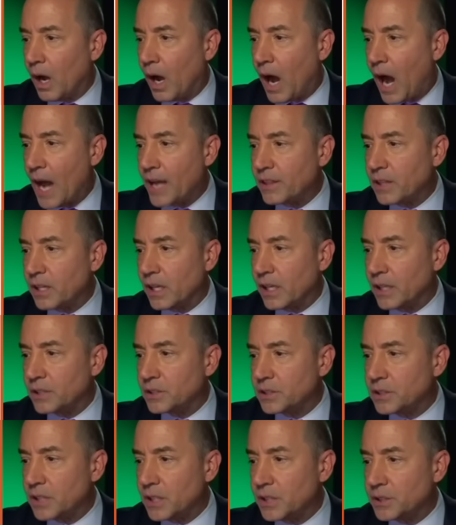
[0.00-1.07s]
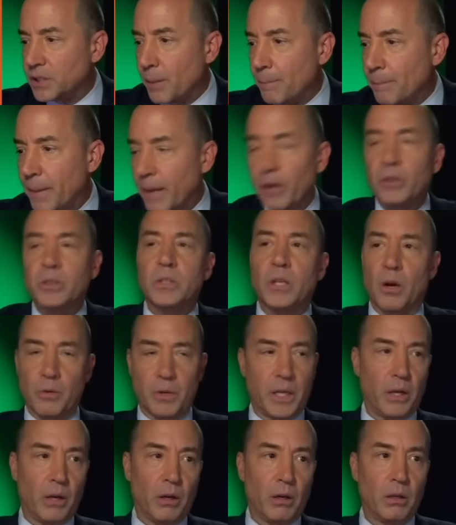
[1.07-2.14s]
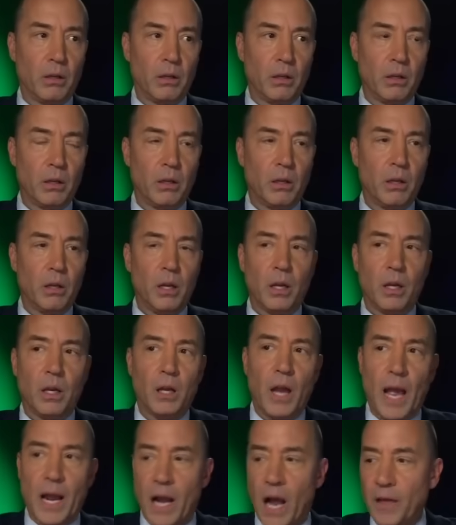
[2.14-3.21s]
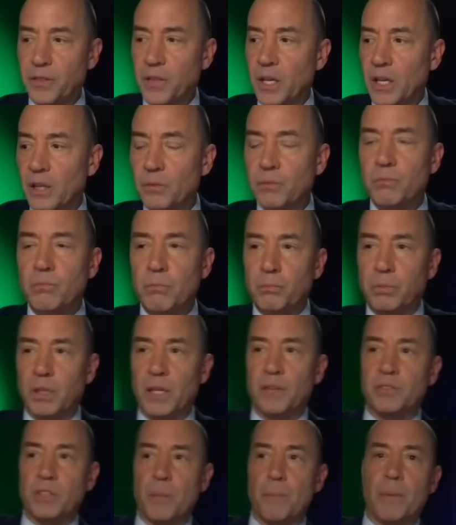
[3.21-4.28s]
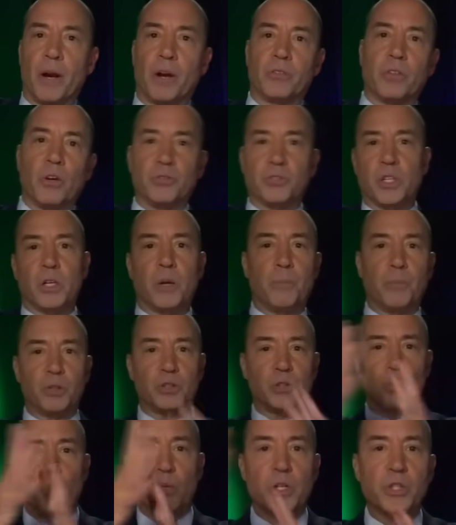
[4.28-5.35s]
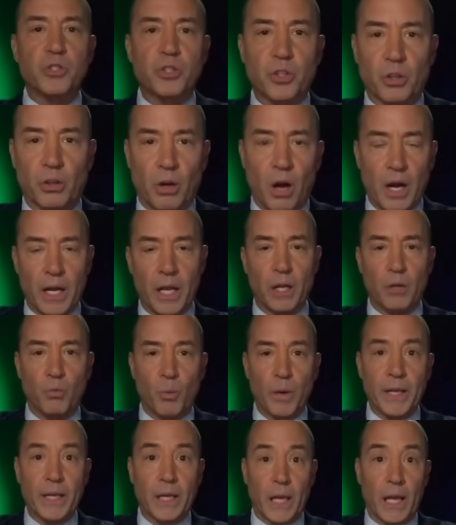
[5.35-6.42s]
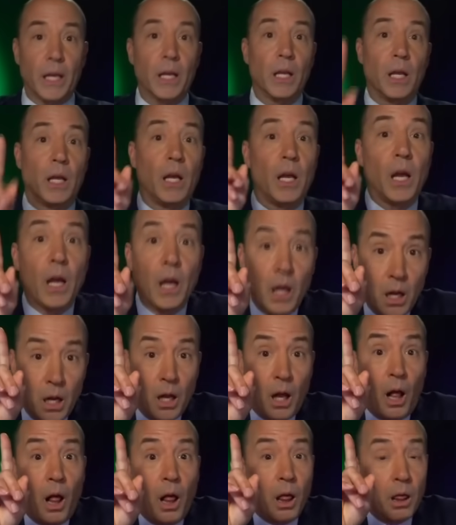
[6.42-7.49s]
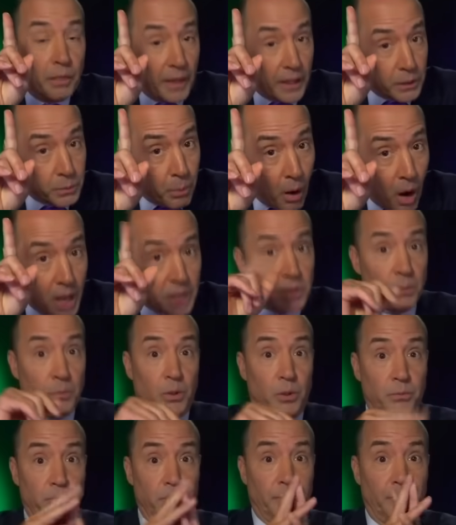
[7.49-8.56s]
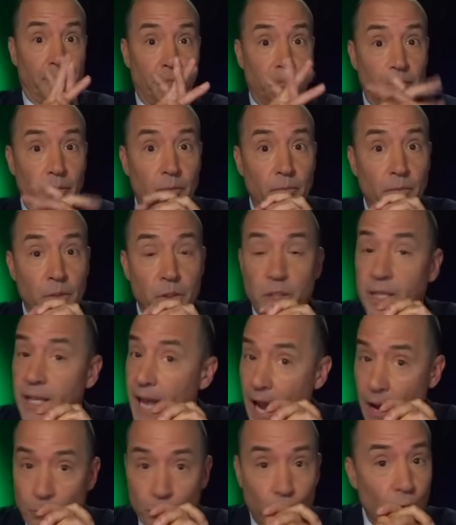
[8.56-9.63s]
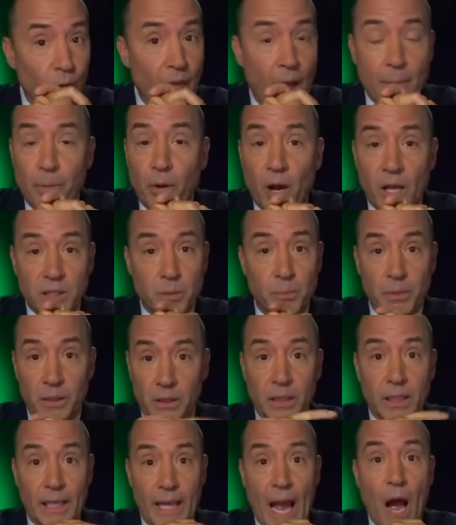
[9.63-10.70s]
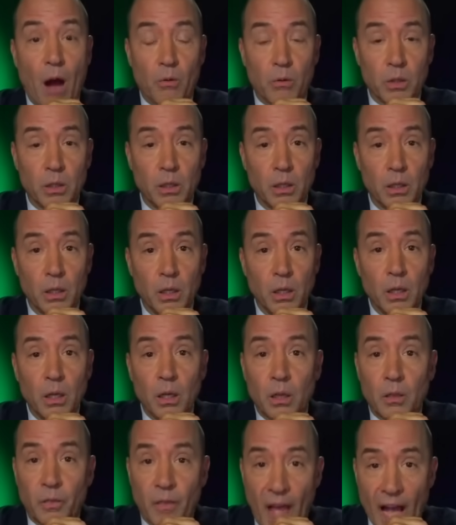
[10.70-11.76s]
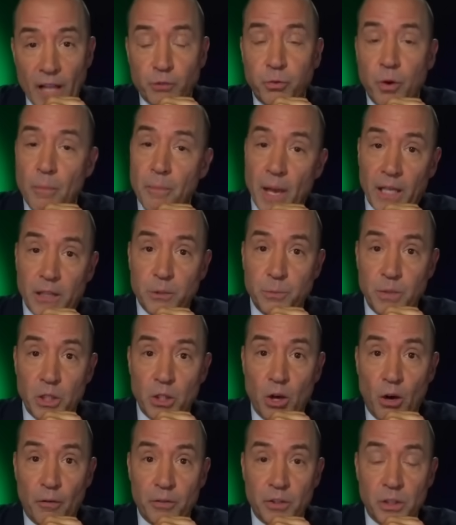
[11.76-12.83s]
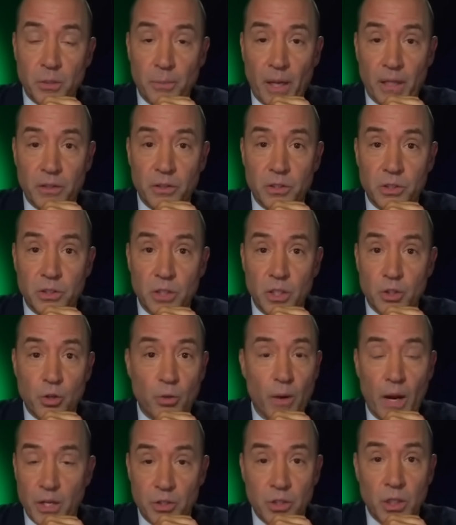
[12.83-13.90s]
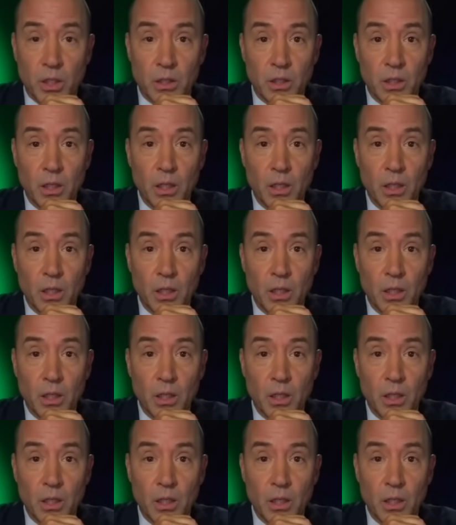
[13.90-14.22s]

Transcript: I think it sees Humberto here. And I think it believes Humberto's going to put some wind shear on it and weaken it. That's possible. You can't rule that possibility out. That's what makes me nervous about this situation.